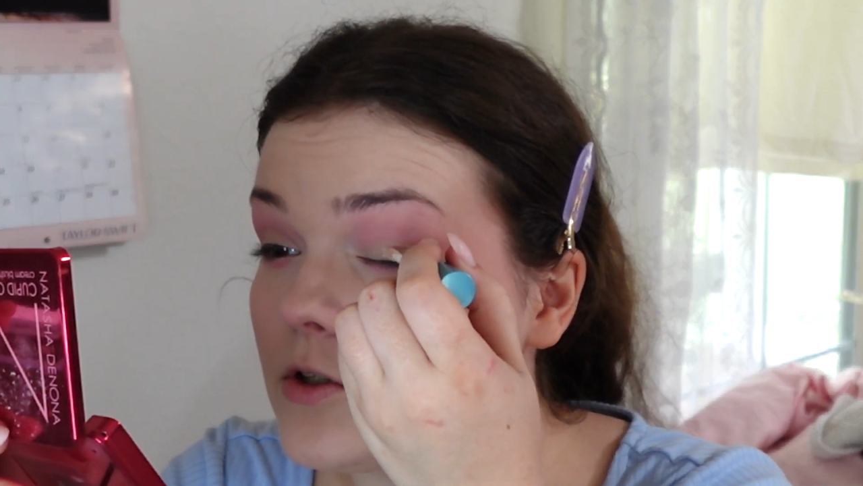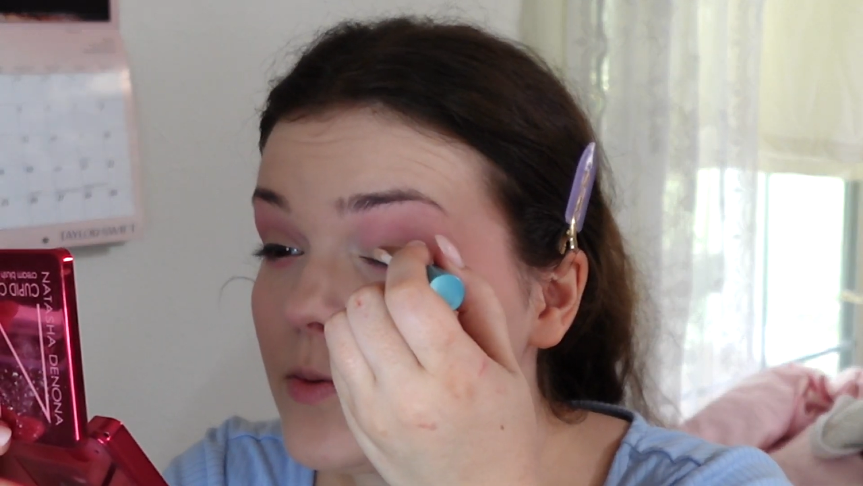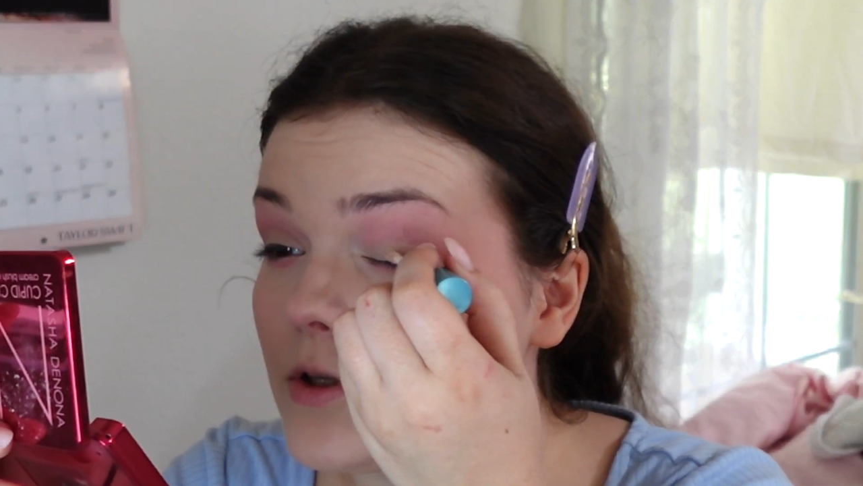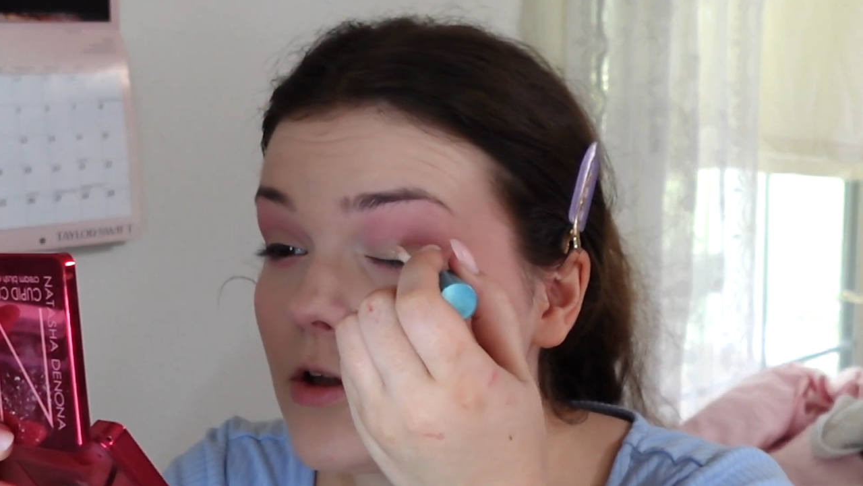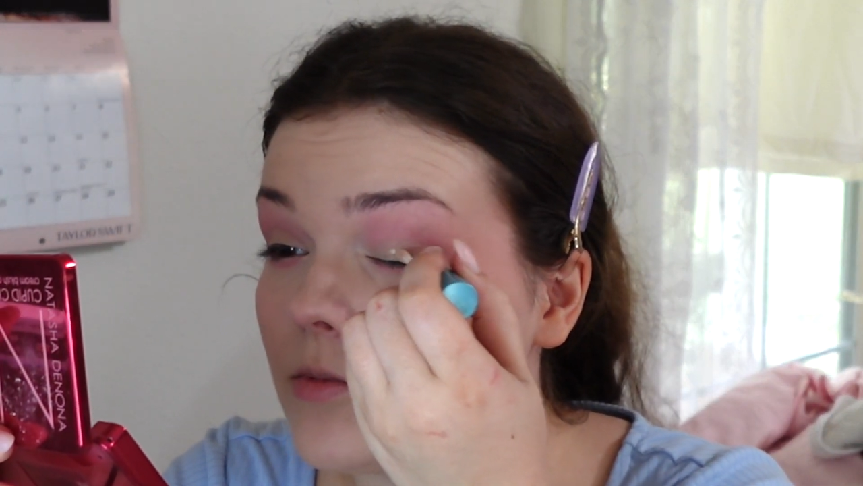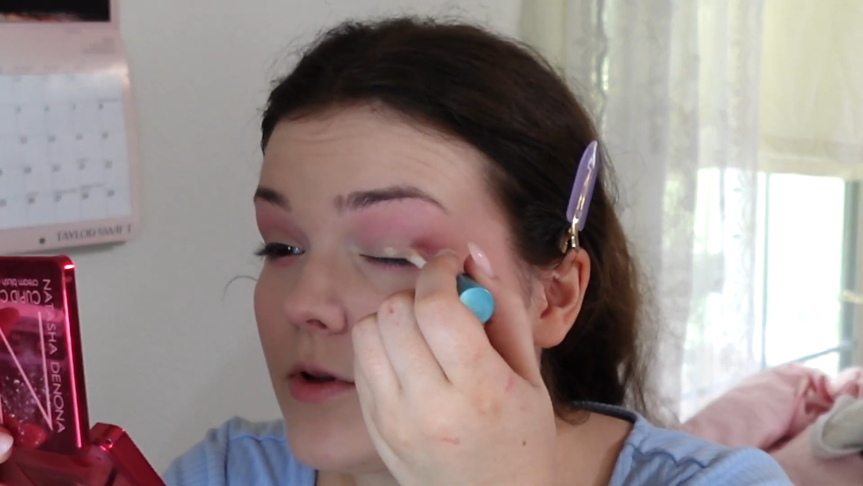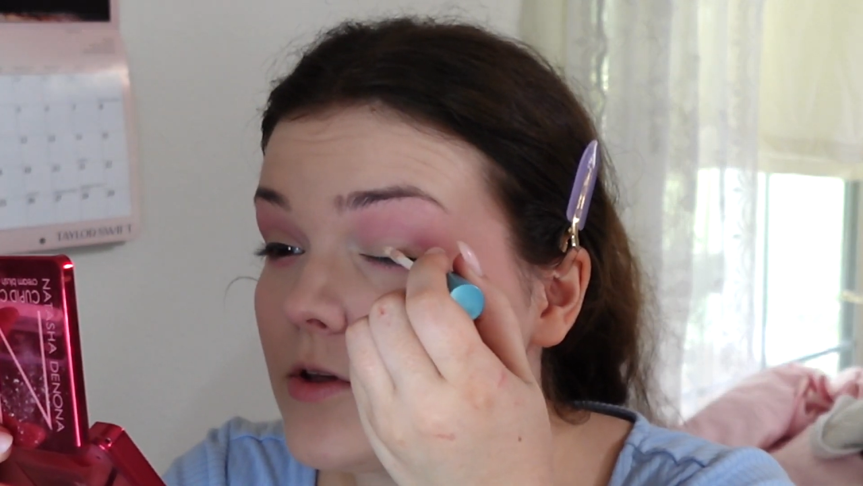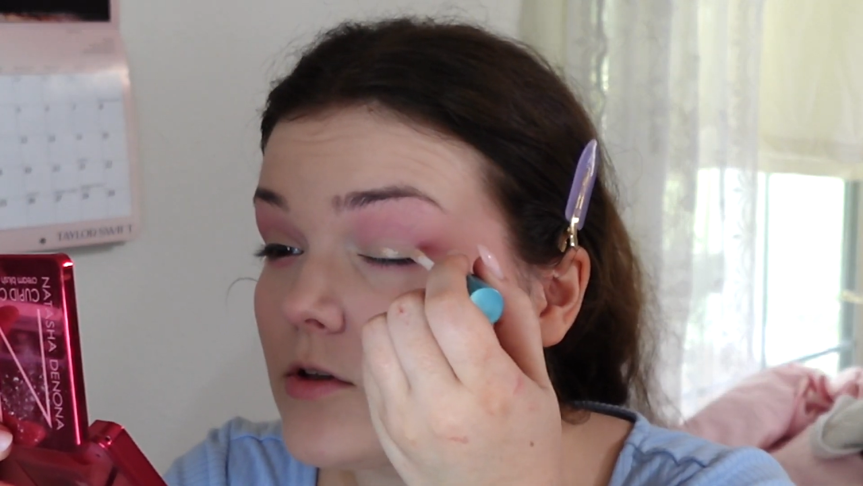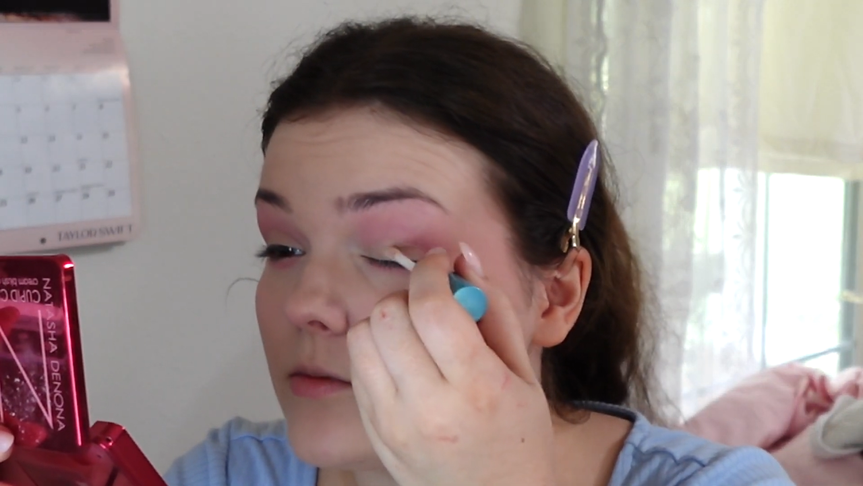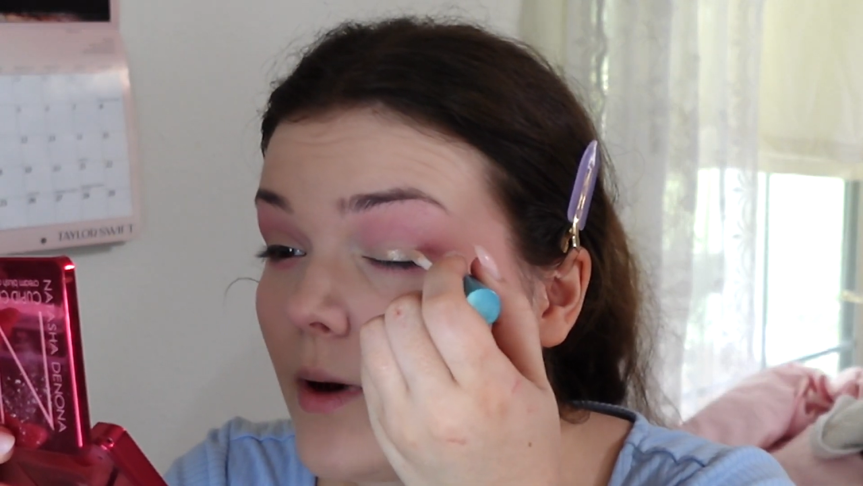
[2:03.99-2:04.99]
just put a little bit of
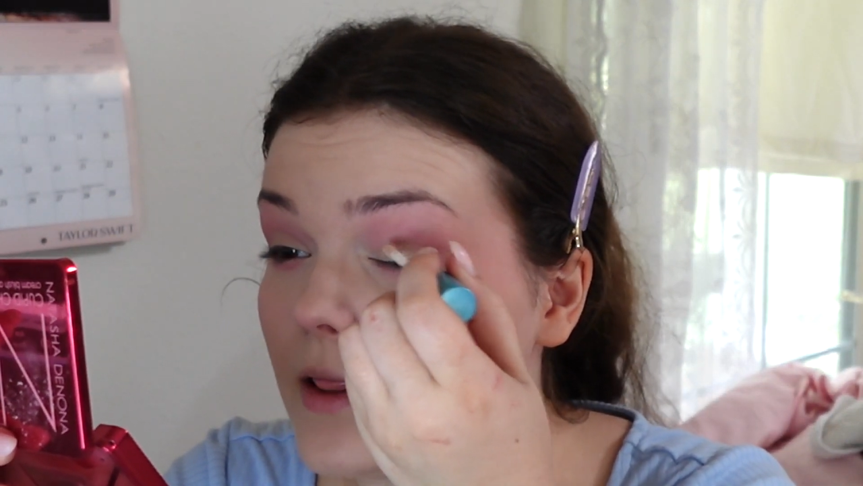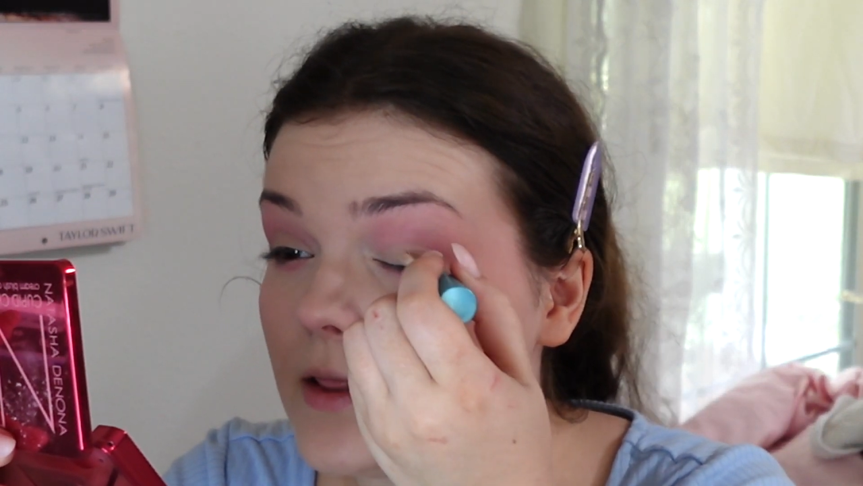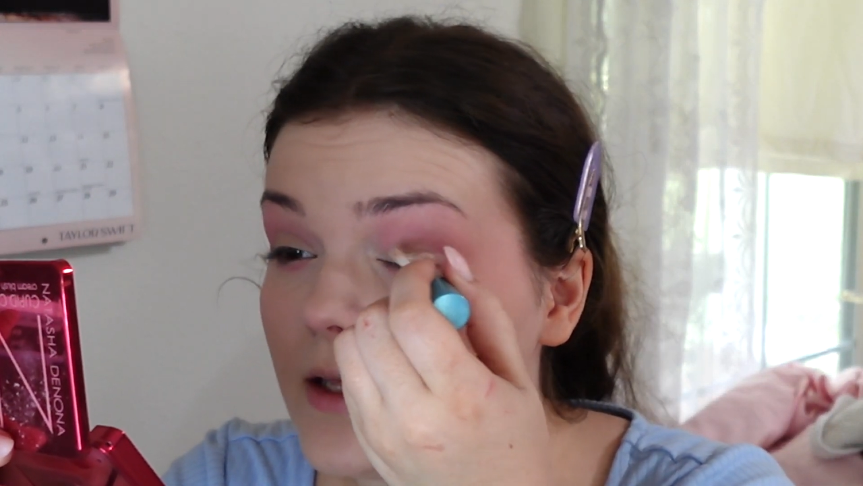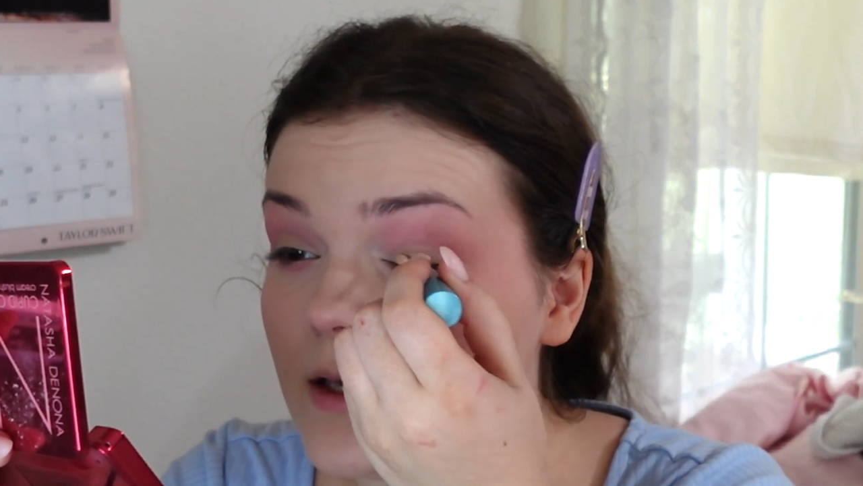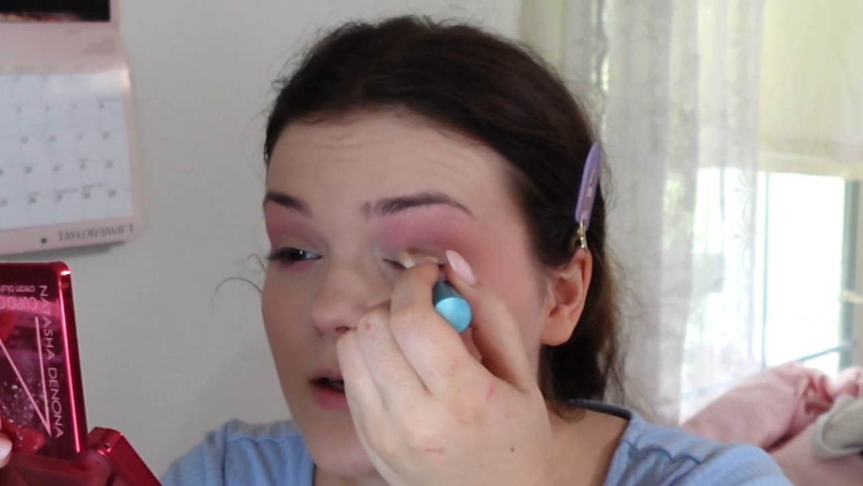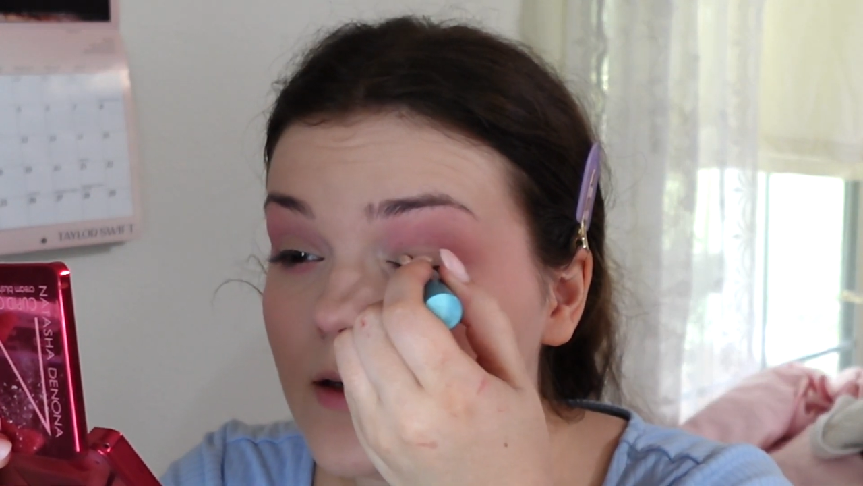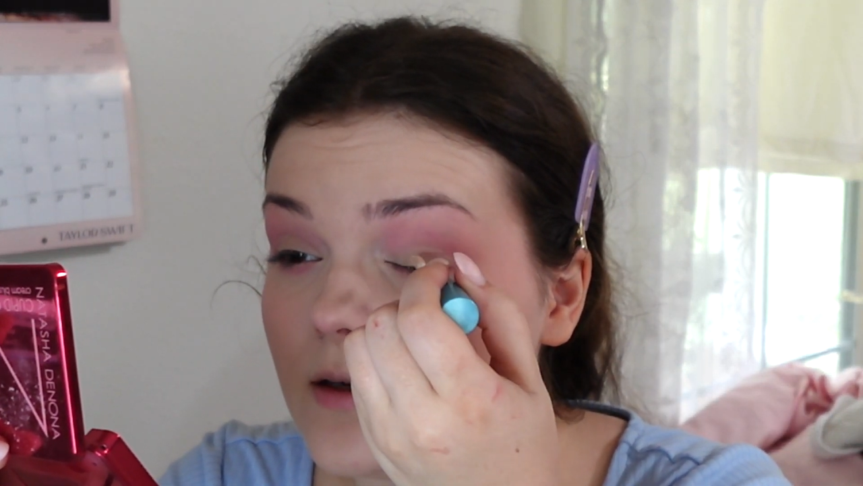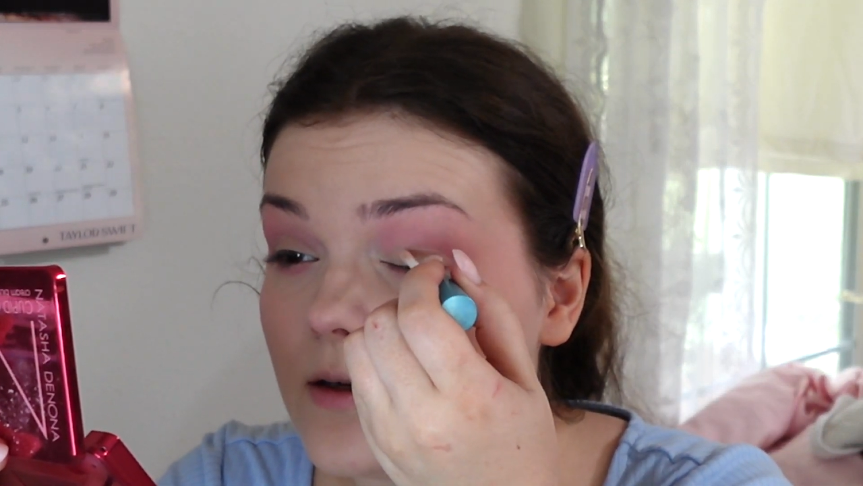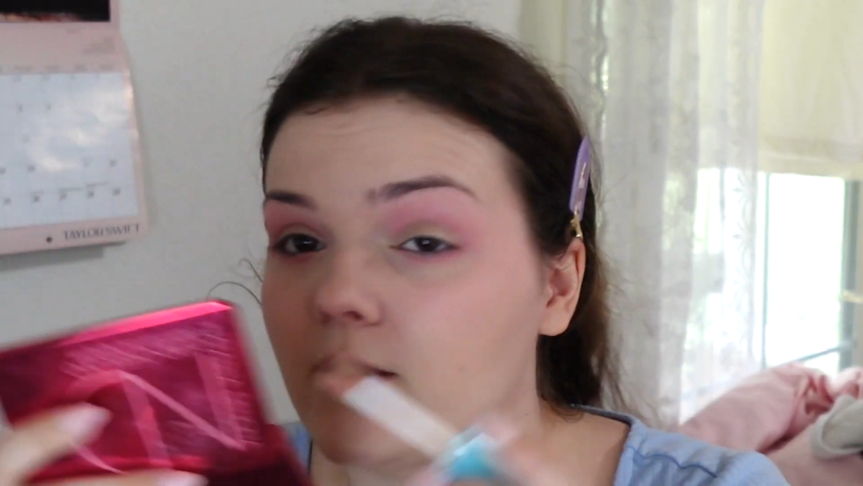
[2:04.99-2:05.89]
this on my lid